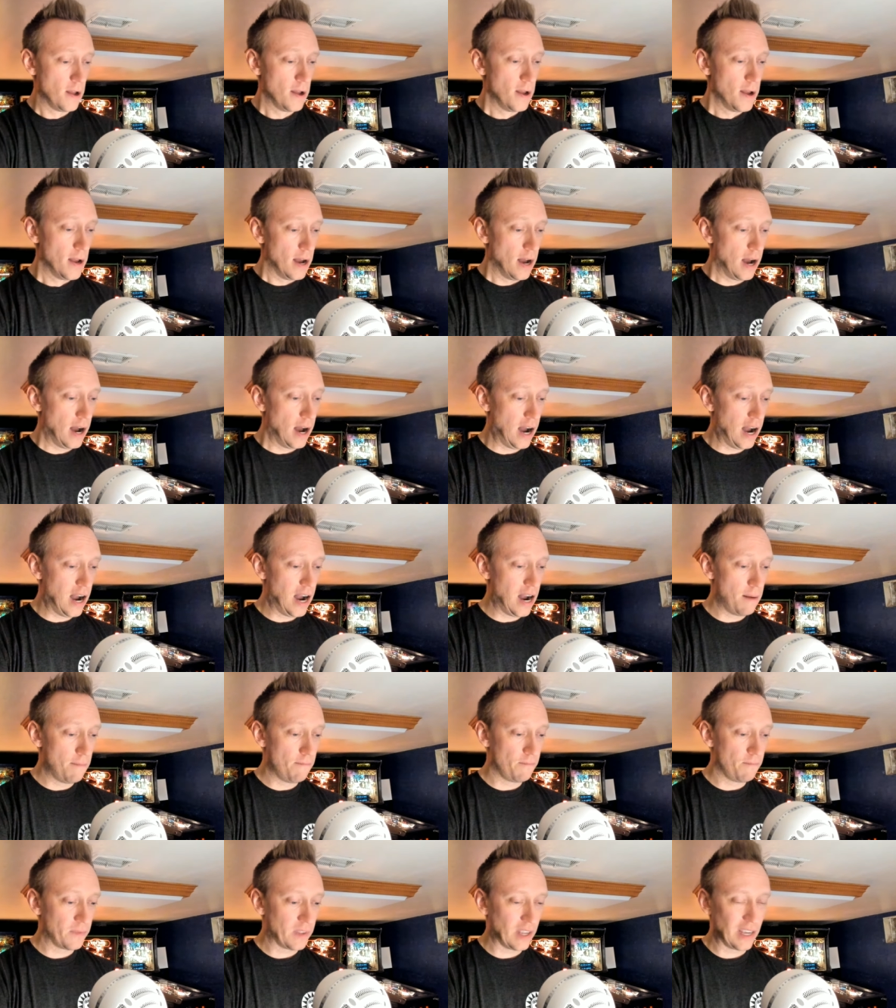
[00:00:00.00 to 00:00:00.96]

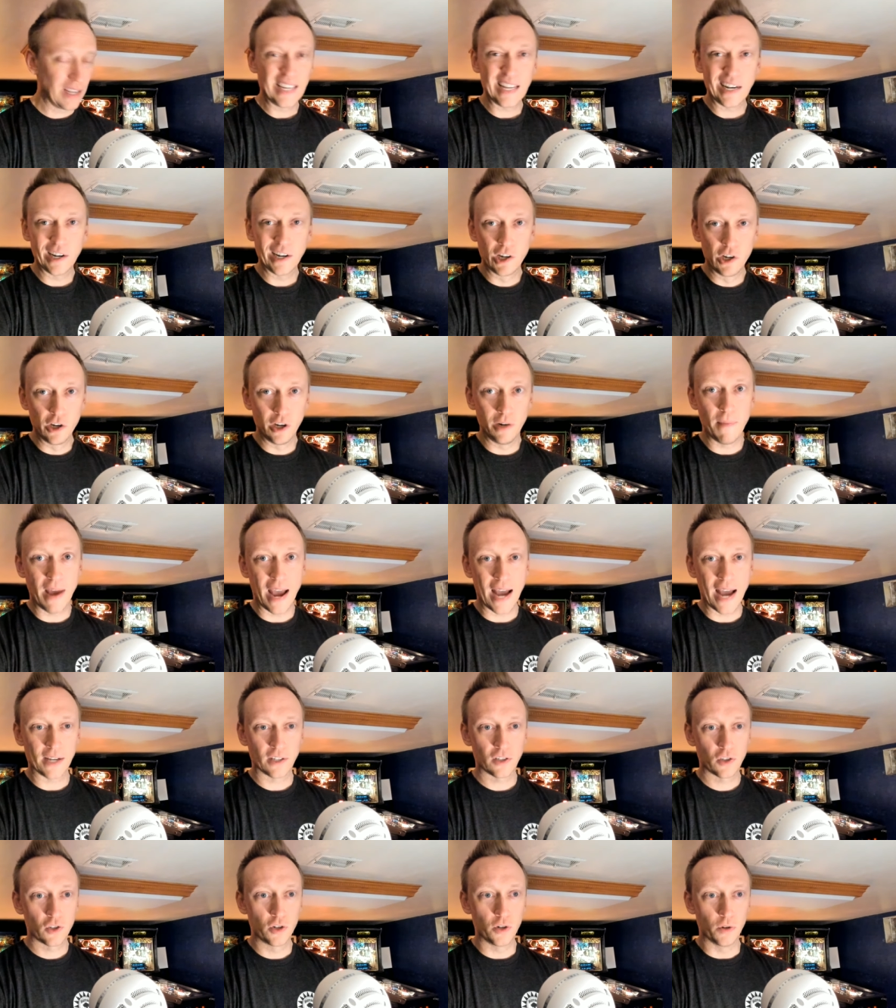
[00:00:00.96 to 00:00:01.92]
and get a good
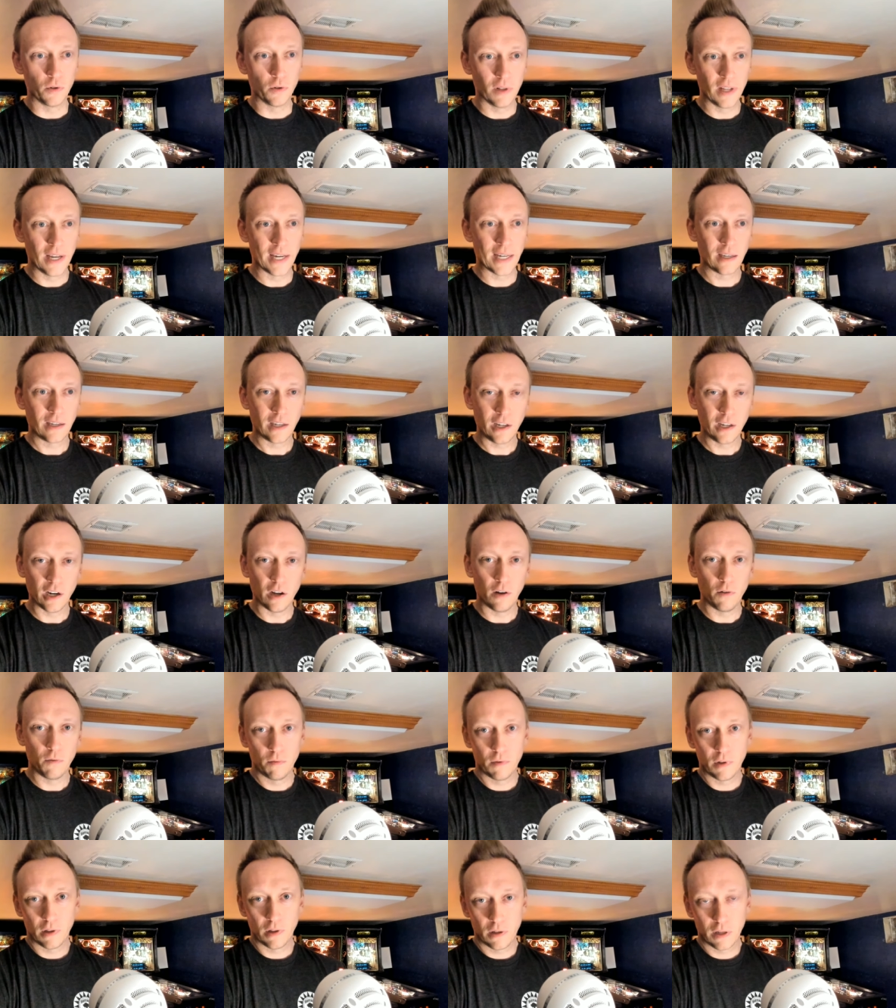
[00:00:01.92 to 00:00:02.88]
mask too, like
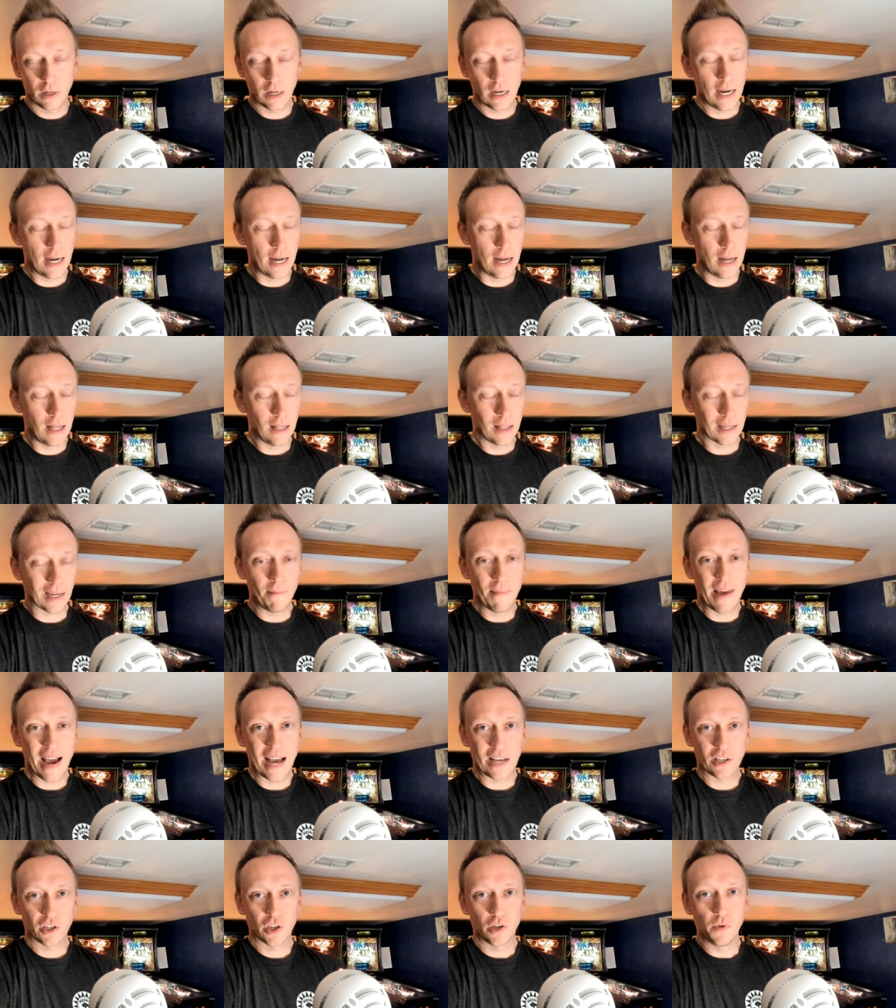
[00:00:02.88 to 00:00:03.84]
like a
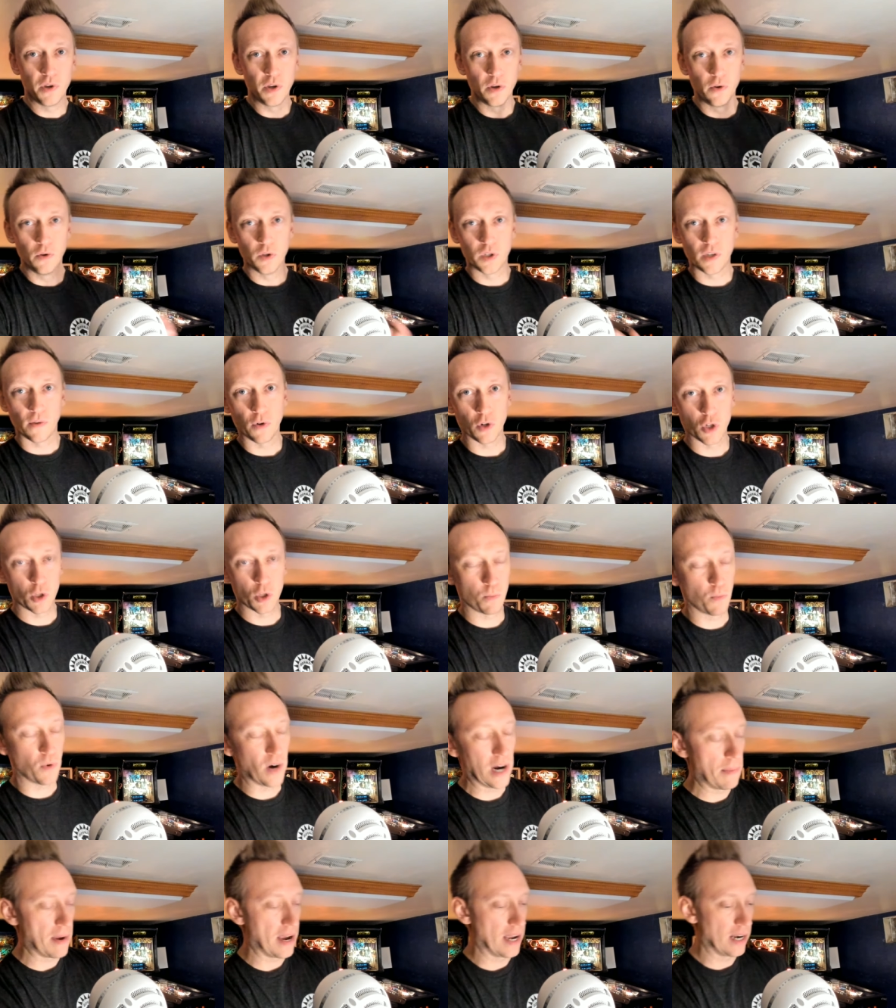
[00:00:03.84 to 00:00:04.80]
mask you would use if you're
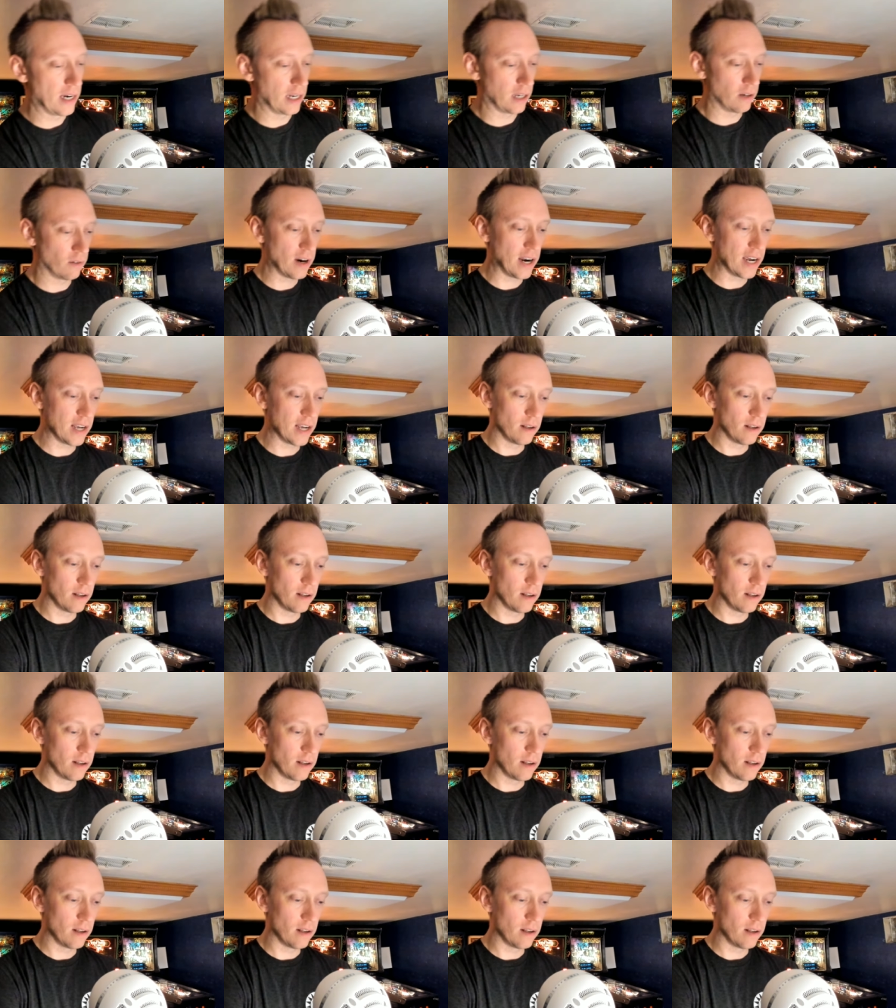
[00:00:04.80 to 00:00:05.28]
spray painting, right,